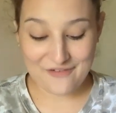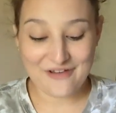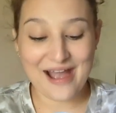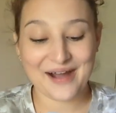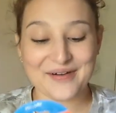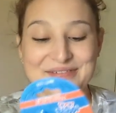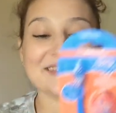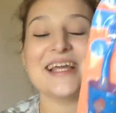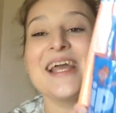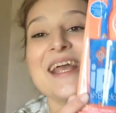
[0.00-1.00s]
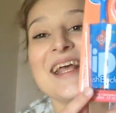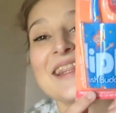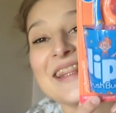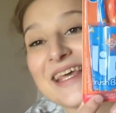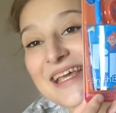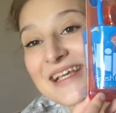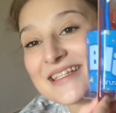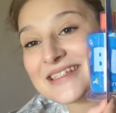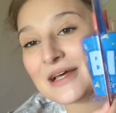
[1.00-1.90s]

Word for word: I found this,